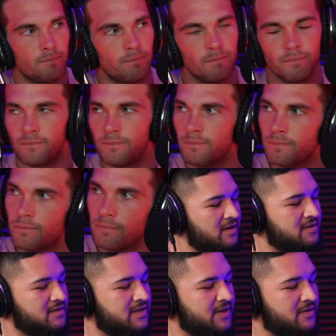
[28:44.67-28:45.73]
How many
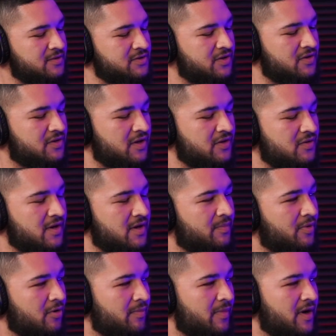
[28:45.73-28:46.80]
deals do you think you get
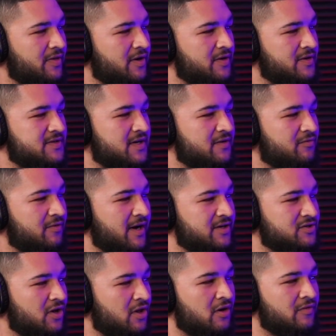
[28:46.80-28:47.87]
per month? I know you said it
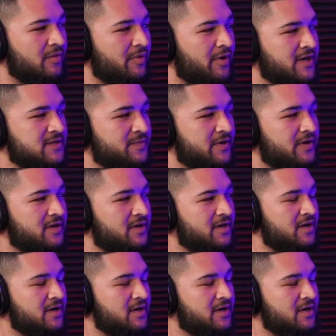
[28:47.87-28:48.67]
ranges all over the place, but